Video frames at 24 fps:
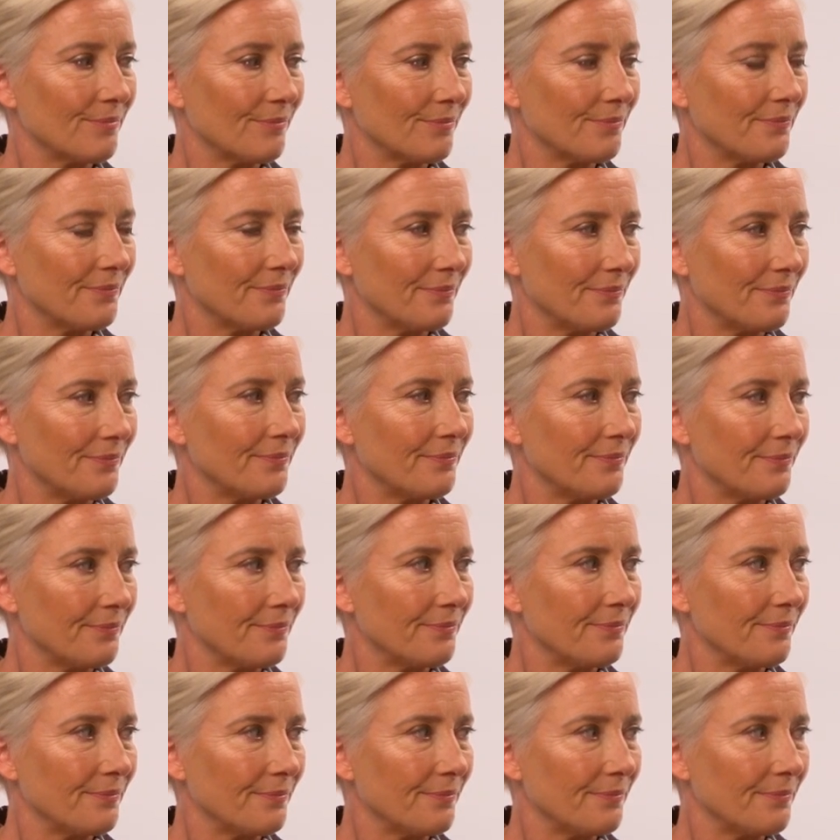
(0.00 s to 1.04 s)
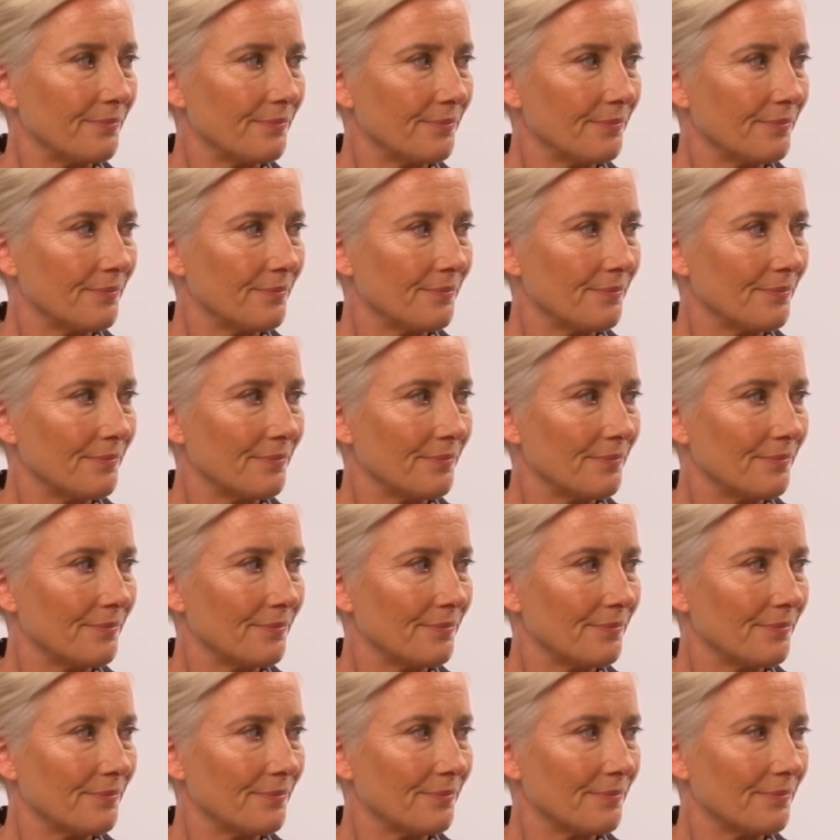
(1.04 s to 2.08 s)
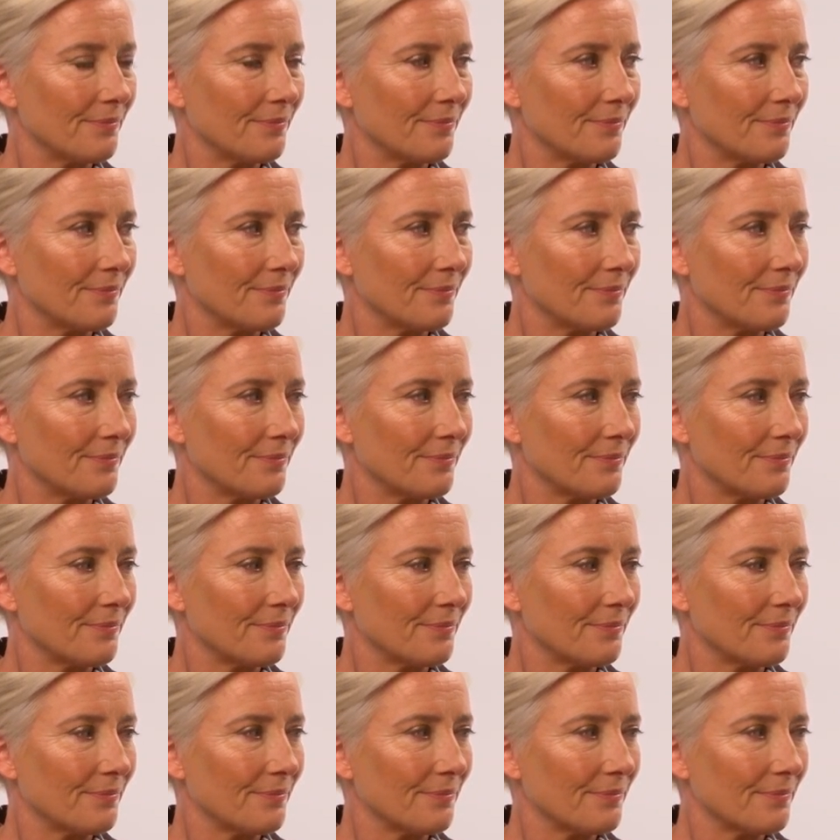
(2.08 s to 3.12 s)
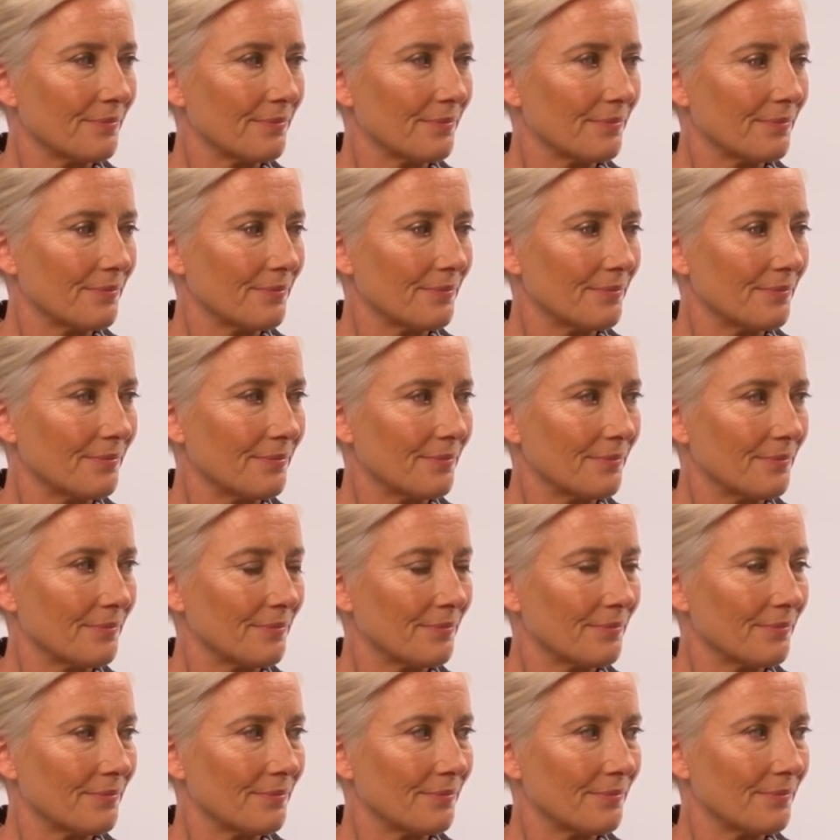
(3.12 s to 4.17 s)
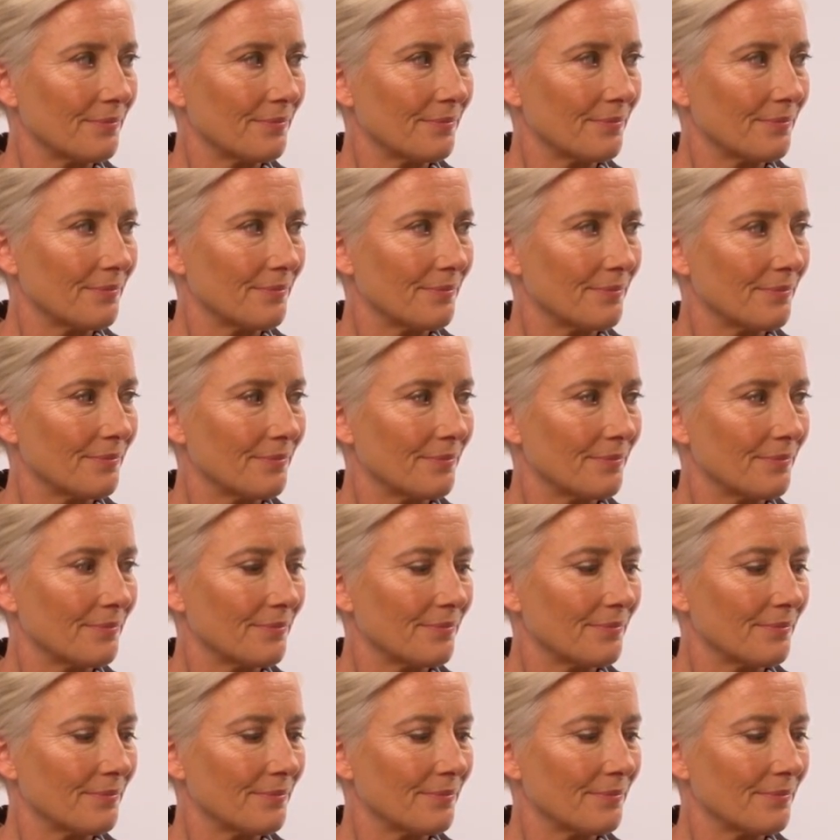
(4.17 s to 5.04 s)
[no speech]